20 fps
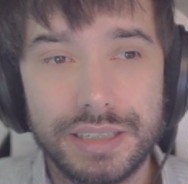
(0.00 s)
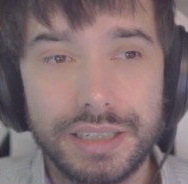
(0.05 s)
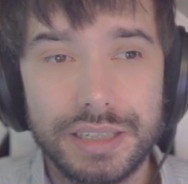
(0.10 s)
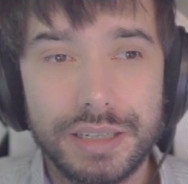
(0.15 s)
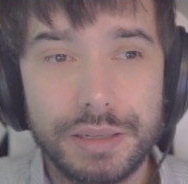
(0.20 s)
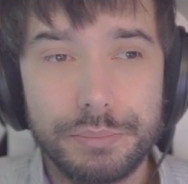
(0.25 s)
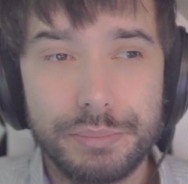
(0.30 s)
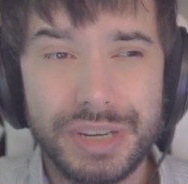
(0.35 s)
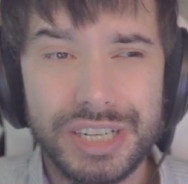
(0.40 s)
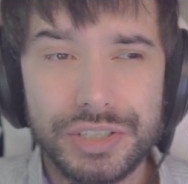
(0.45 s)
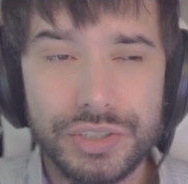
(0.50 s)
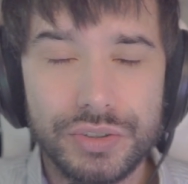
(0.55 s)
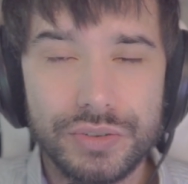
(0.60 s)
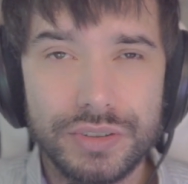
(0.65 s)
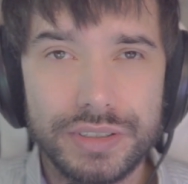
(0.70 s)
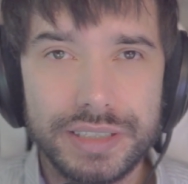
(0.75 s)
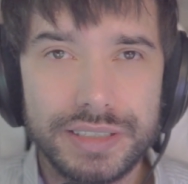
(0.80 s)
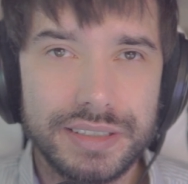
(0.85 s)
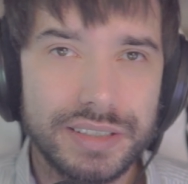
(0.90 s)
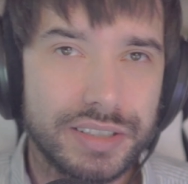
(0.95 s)
make sure
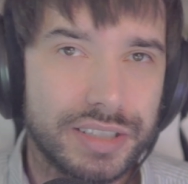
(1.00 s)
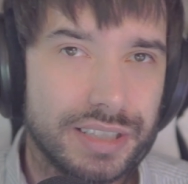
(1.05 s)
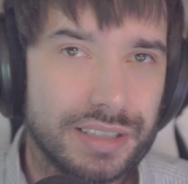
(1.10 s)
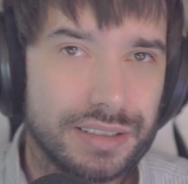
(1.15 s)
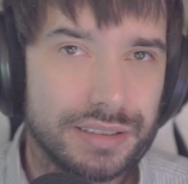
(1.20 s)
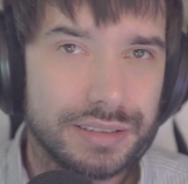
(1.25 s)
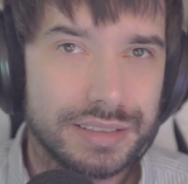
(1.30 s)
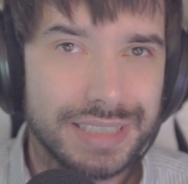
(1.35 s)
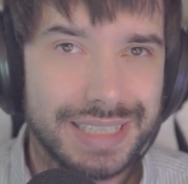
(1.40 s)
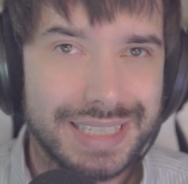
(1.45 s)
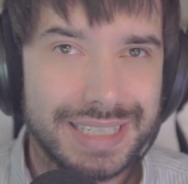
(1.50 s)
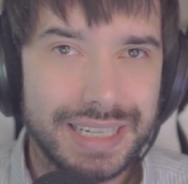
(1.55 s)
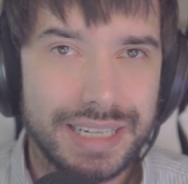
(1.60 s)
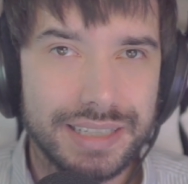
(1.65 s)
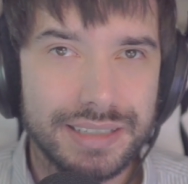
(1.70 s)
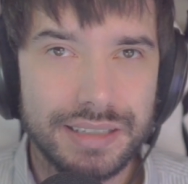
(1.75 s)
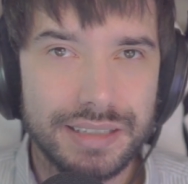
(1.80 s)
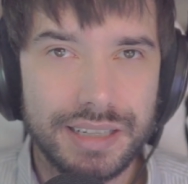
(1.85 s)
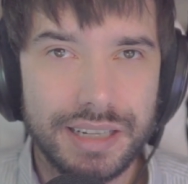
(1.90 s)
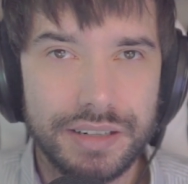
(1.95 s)
that your healer
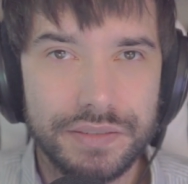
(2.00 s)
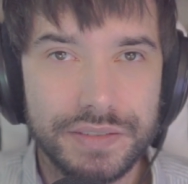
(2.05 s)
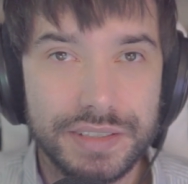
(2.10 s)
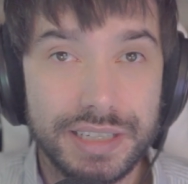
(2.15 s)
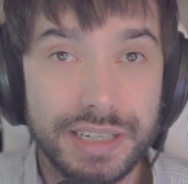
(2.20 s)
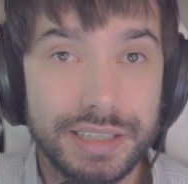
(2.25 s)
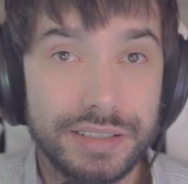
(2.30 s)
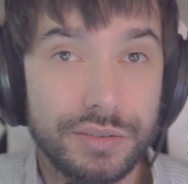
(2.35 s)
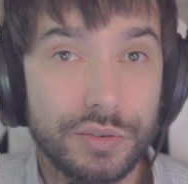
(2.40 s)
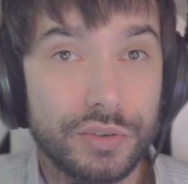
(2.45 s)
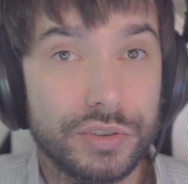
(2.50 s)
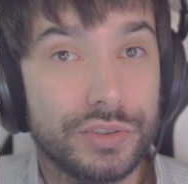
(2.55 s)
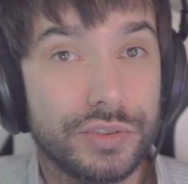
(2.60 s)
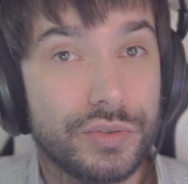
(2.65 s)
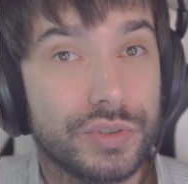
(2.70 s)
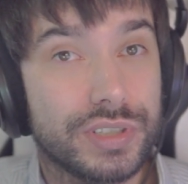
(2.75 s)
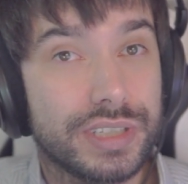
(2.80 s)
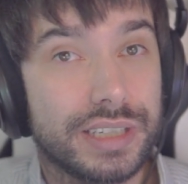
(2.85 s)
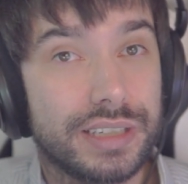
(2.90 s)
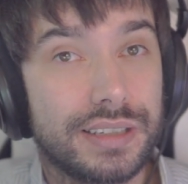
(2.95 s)
stays in line of sight, or you
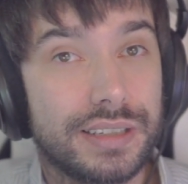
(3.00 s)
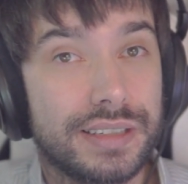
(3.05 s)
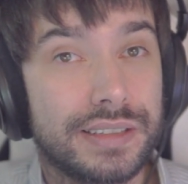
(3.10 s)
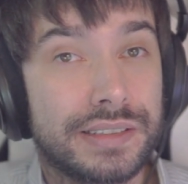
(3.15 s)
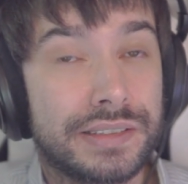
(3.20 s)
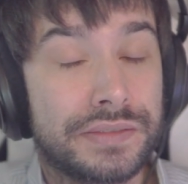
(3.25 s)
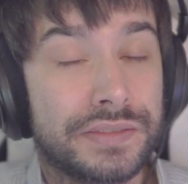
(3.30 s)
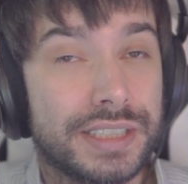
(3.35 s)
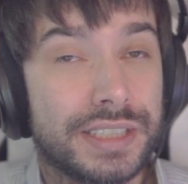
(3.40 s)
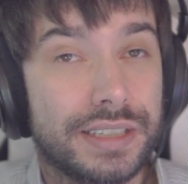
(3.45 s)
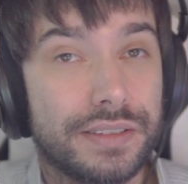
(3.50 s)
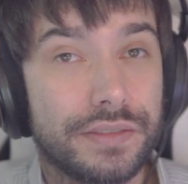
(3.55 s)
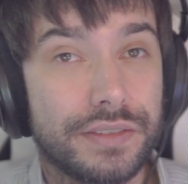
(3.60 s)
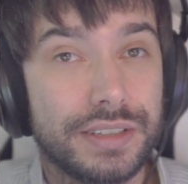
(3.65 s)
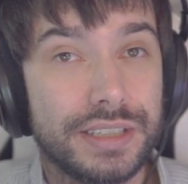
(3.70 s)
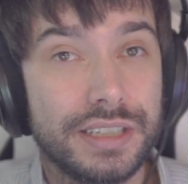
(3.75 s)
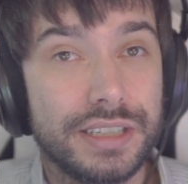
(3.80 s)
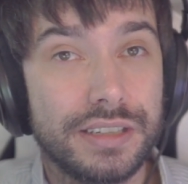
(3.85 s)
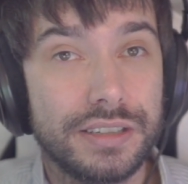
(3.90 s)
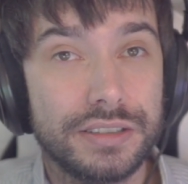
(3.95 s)
stay in line of sight of the
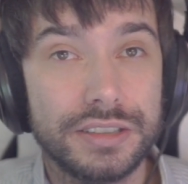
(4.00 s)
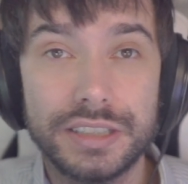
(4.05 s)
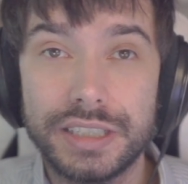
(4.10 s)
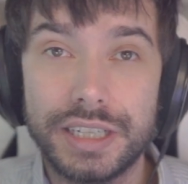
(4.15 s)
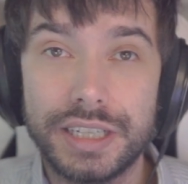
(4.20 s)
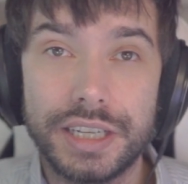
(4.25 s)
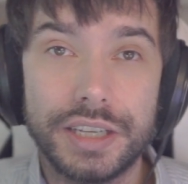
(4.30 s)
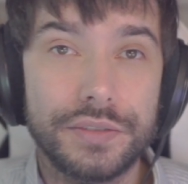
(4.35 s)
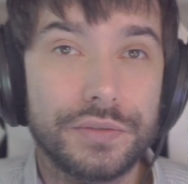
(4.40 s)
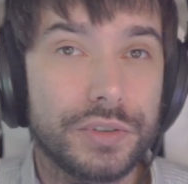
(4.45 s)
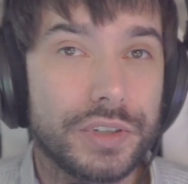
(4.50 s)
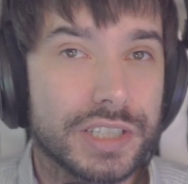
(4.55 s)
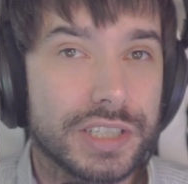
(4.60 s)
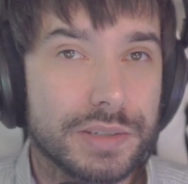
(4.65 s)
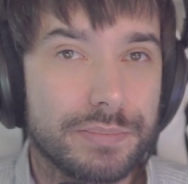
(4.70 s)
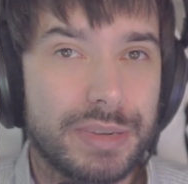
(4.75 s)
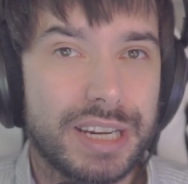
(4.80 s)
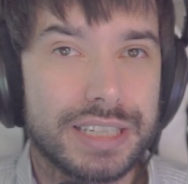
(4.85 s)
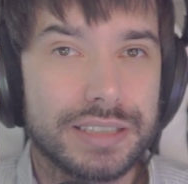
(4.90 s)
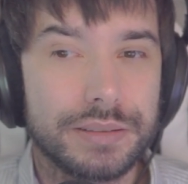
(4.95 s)
healer if you
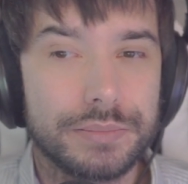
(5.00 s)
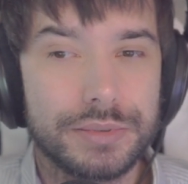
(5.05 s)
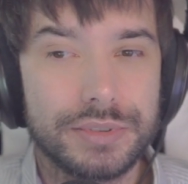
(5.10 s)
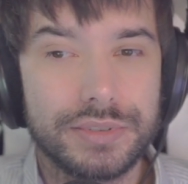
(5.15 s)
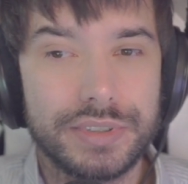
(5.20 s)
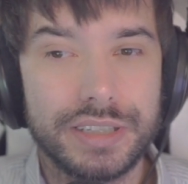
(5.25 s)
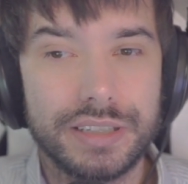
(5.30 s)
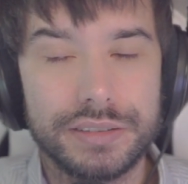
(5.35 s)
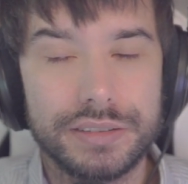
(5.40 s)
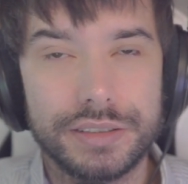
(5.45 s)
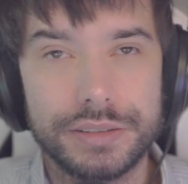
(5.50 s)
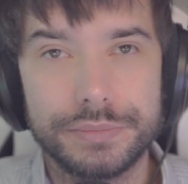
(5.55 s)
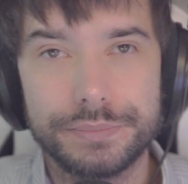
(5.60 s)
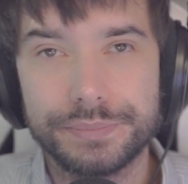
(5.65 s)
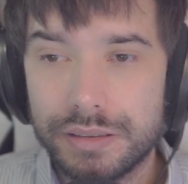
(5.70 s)
expect him to heal you.